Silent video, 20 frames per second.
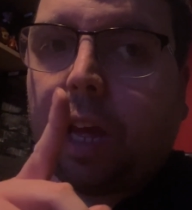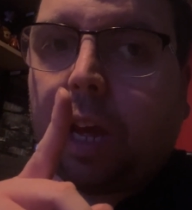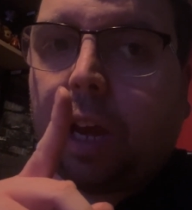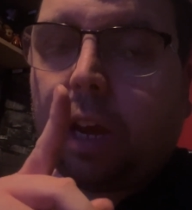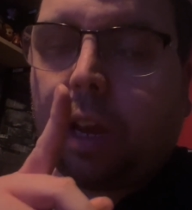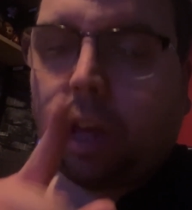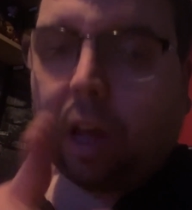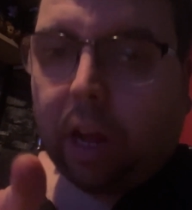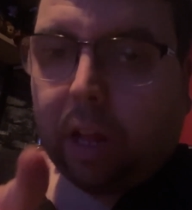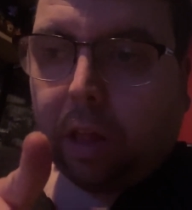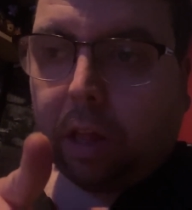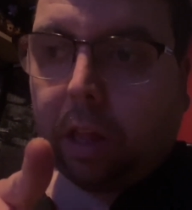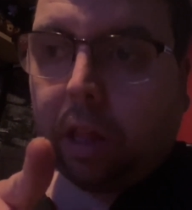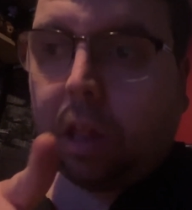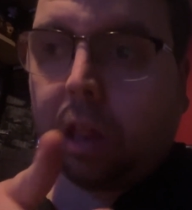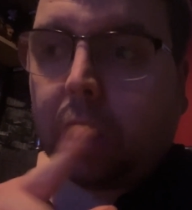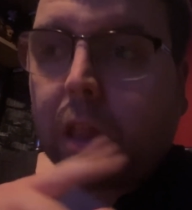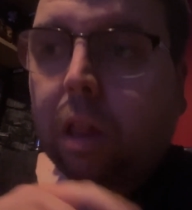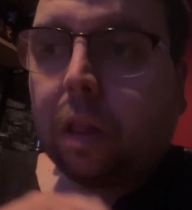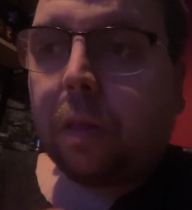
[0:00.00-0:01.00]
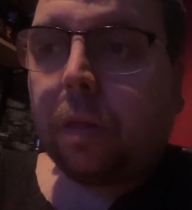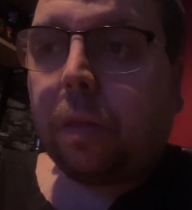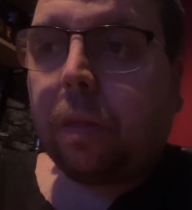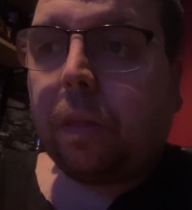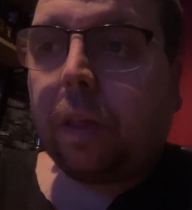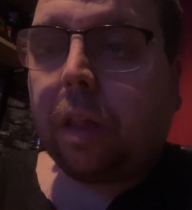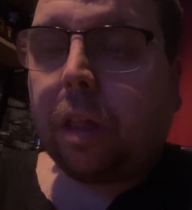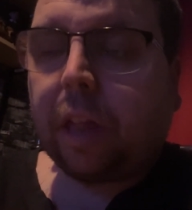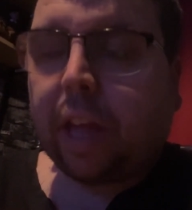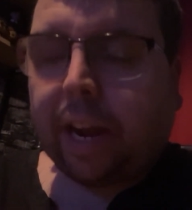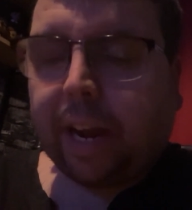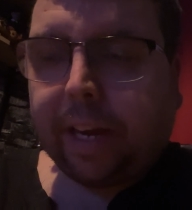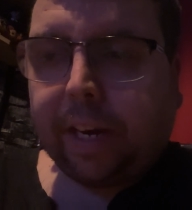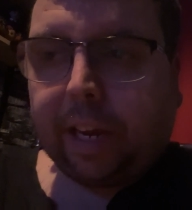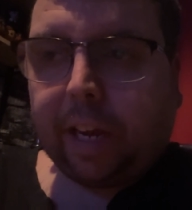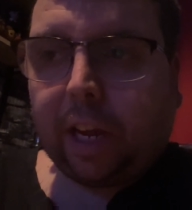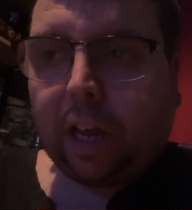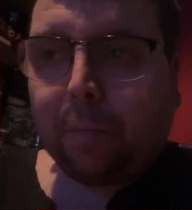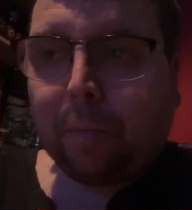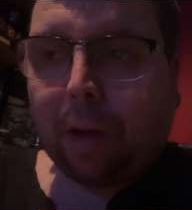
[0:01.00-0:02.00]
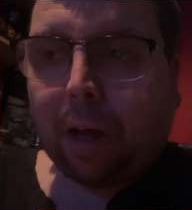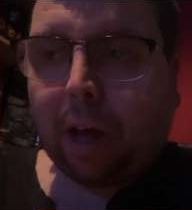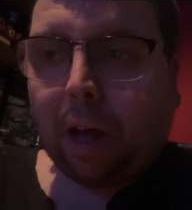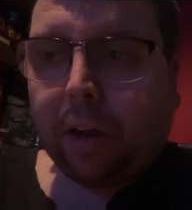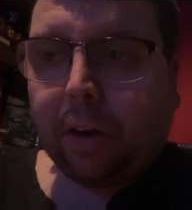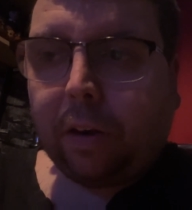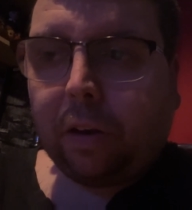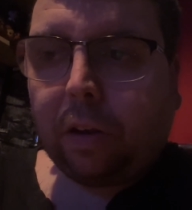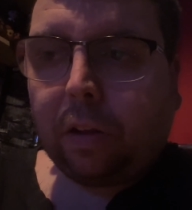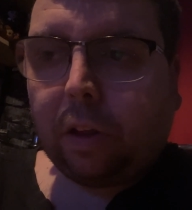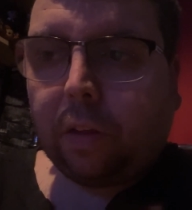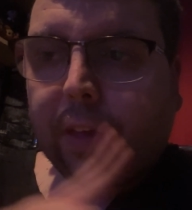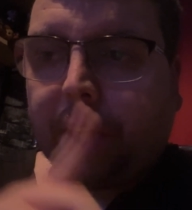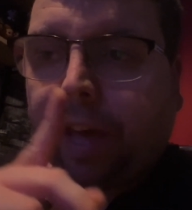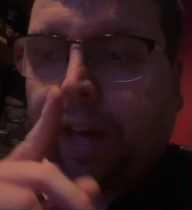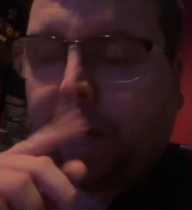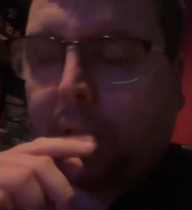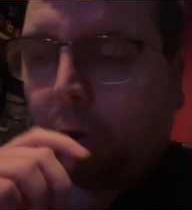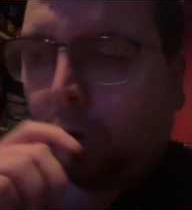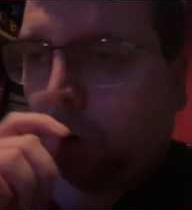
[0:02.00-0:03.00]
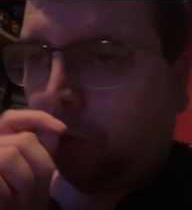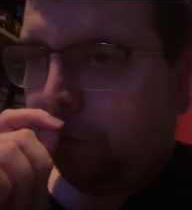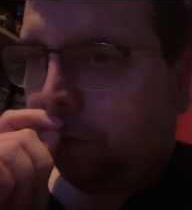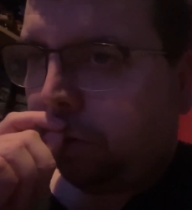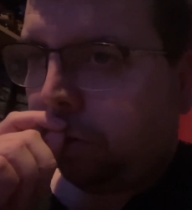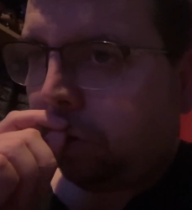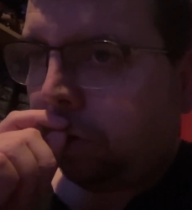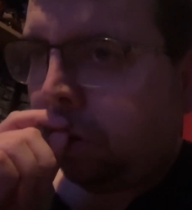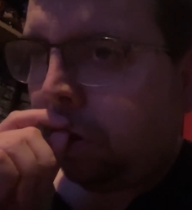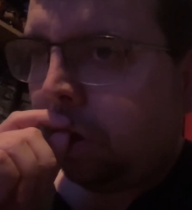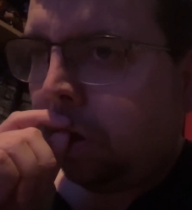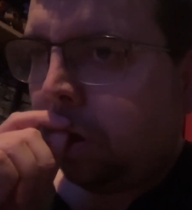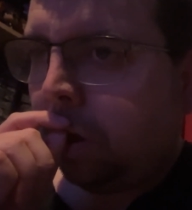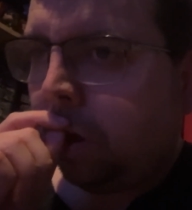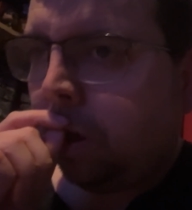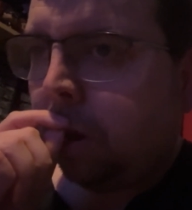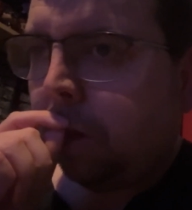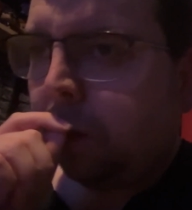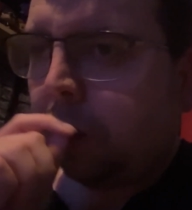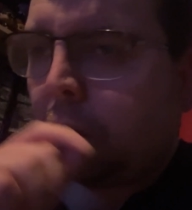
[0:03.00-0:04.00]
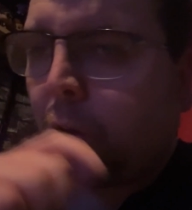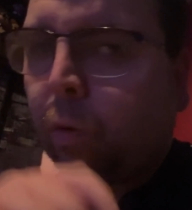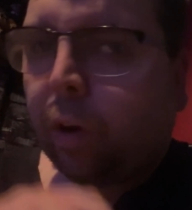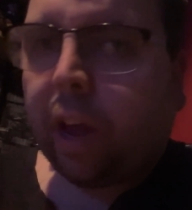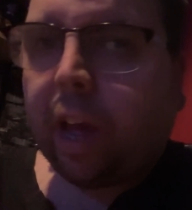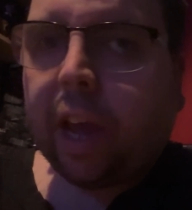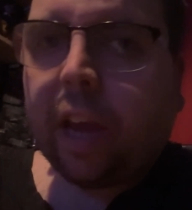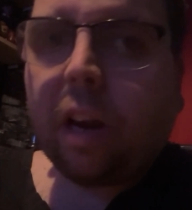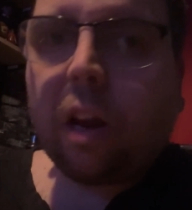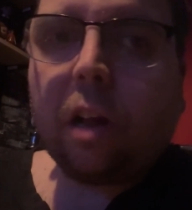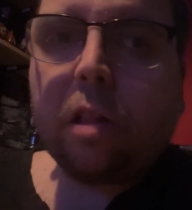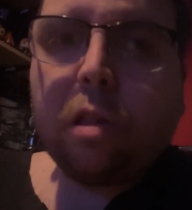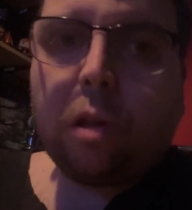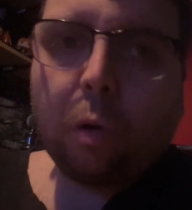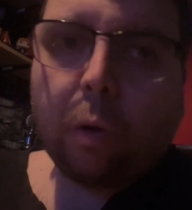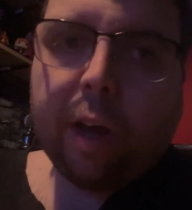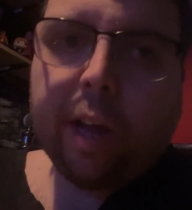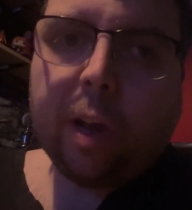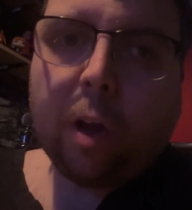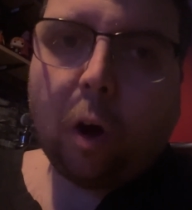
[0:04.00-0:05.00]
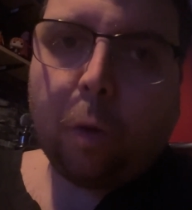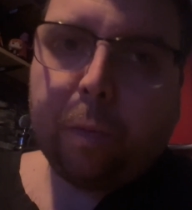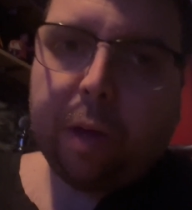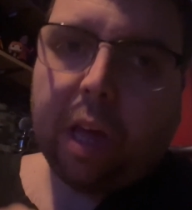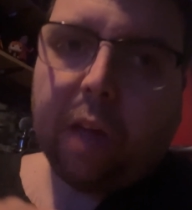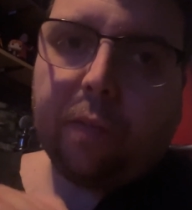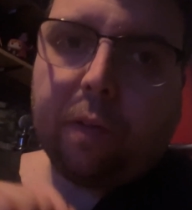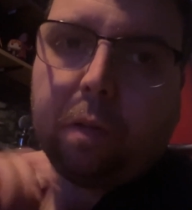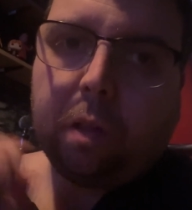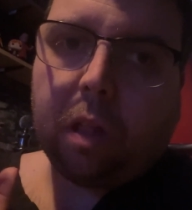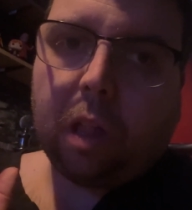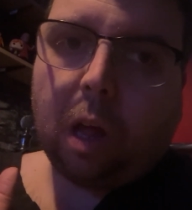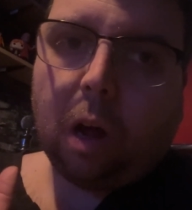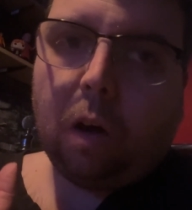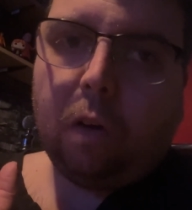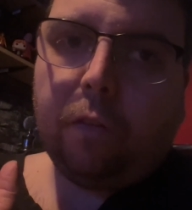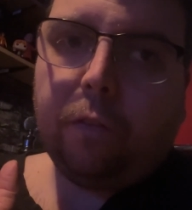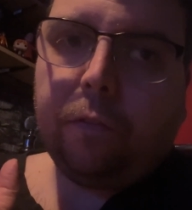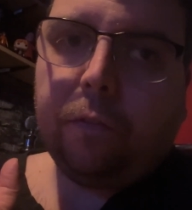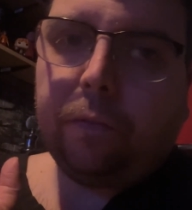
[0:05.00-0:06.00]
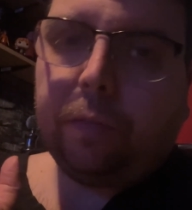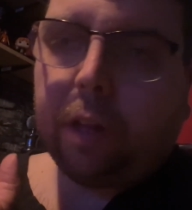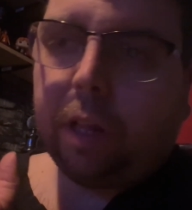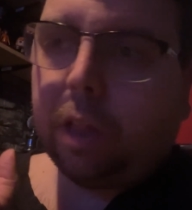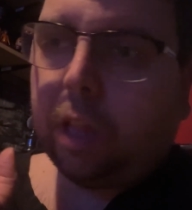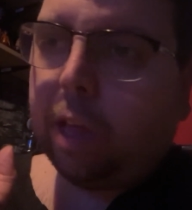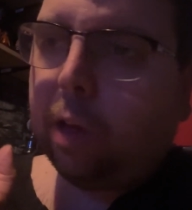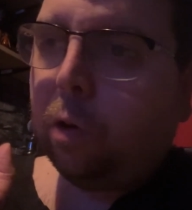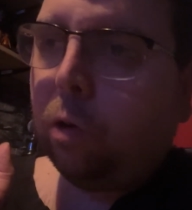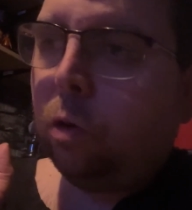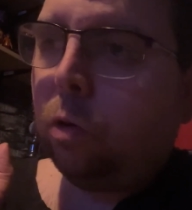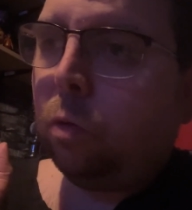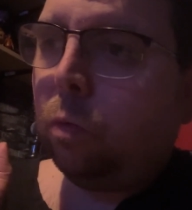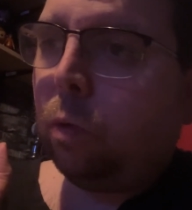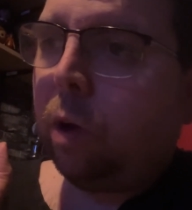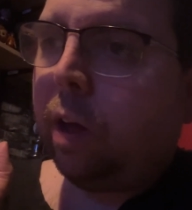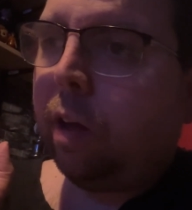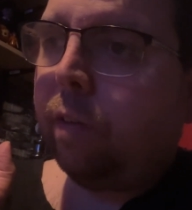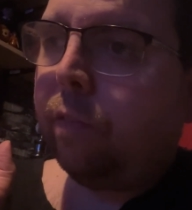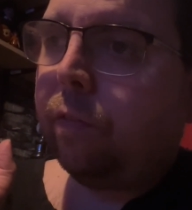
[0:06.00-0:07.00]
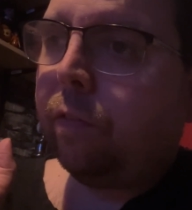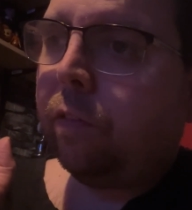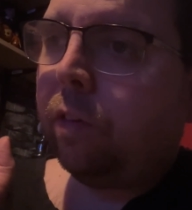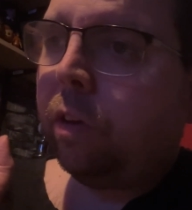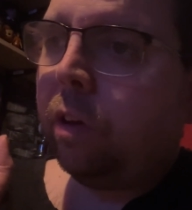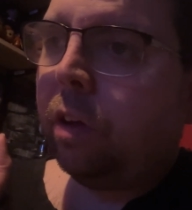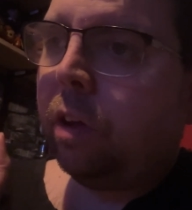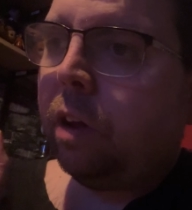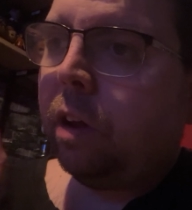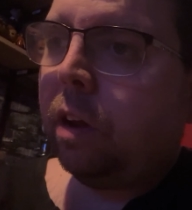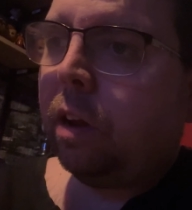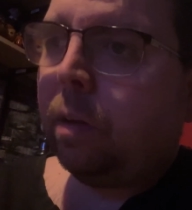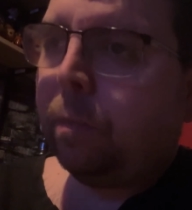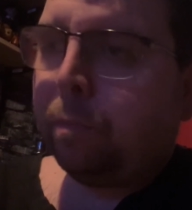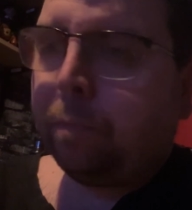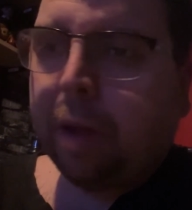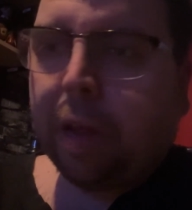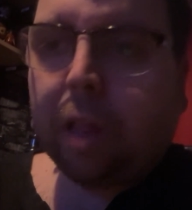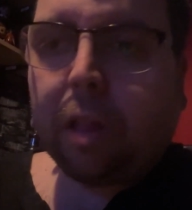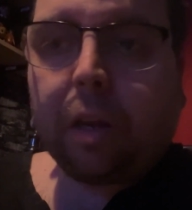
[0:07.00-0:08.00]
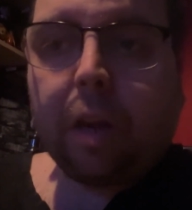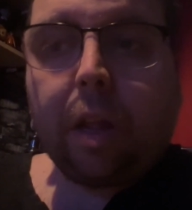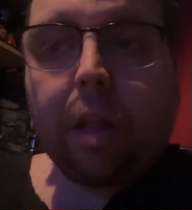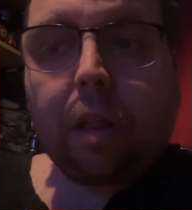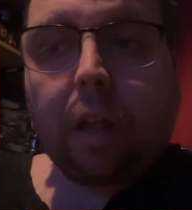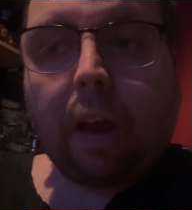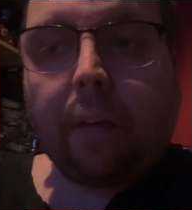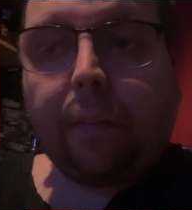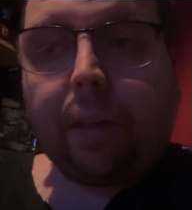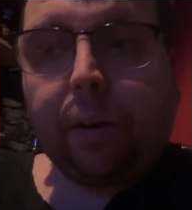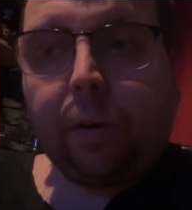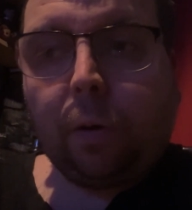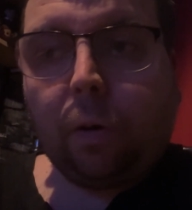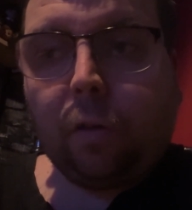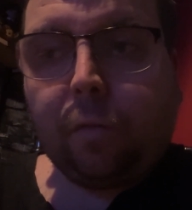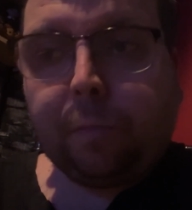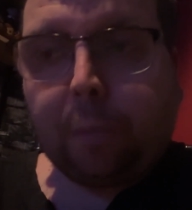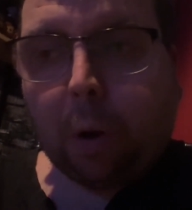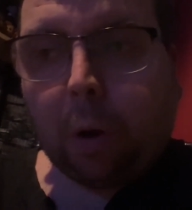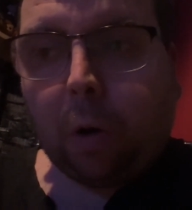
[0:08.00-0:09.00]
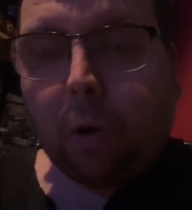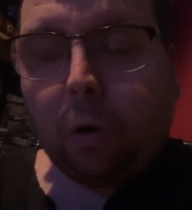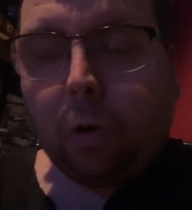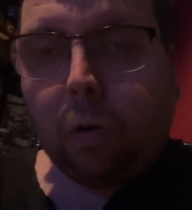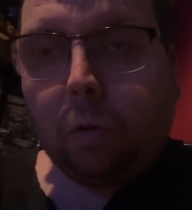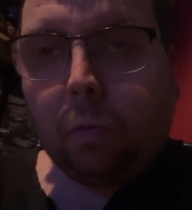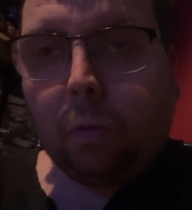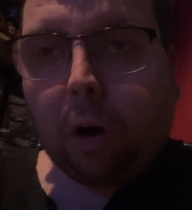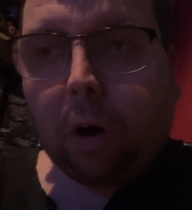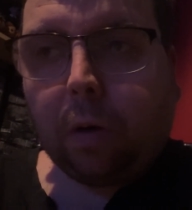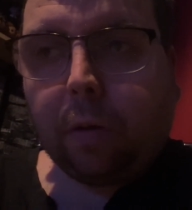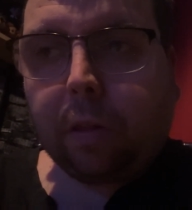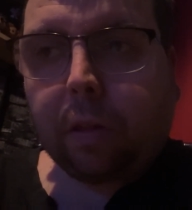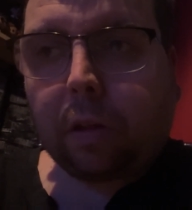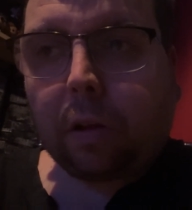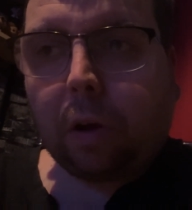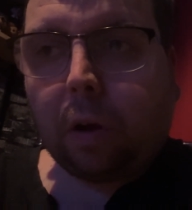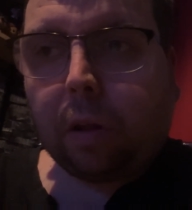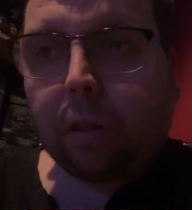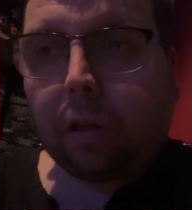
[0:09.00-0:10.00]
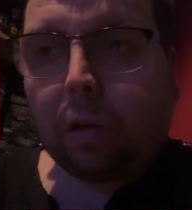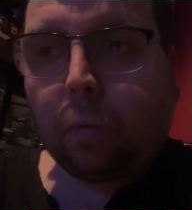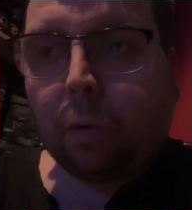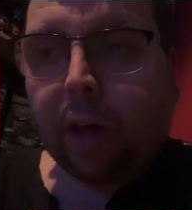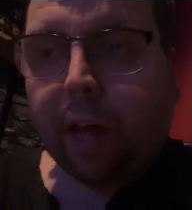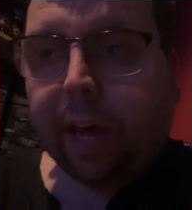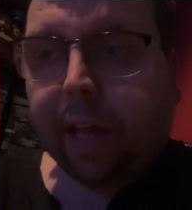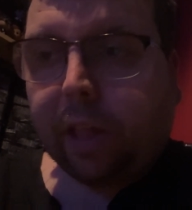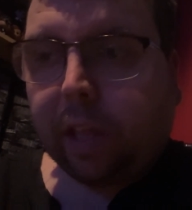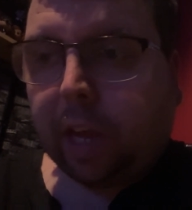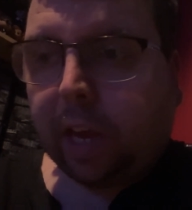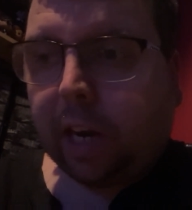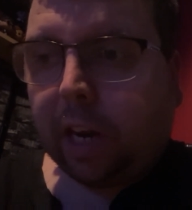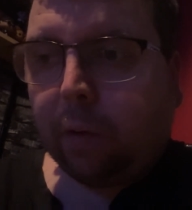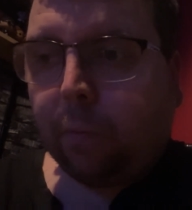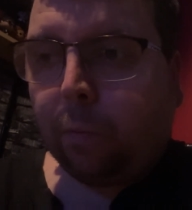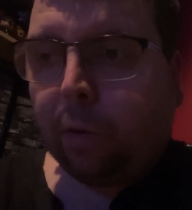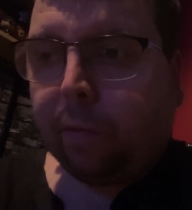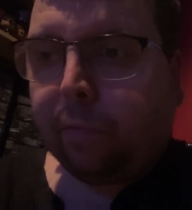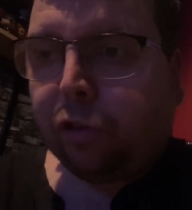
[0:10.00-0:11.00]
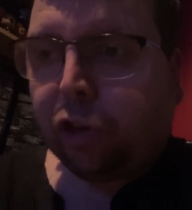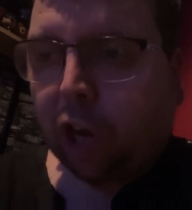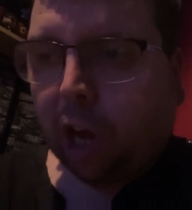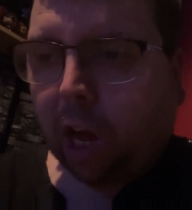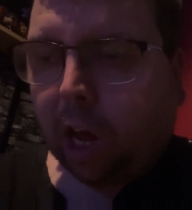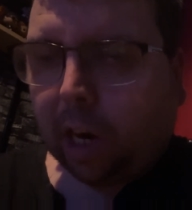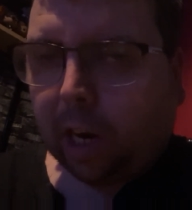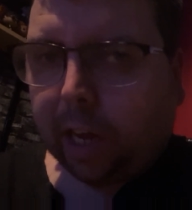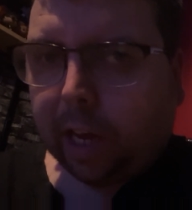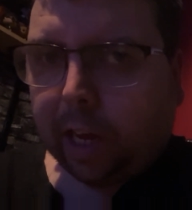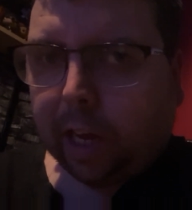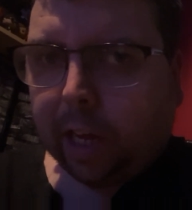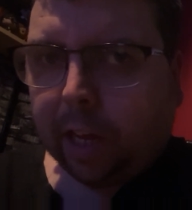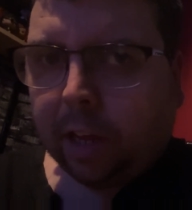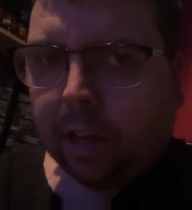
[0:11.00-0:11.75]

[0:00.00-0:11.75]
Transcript: Curtis, the second in command to the elves, to create a toy copy of himself to deal with business at the North Pole while Scott's away dealing with Charlie.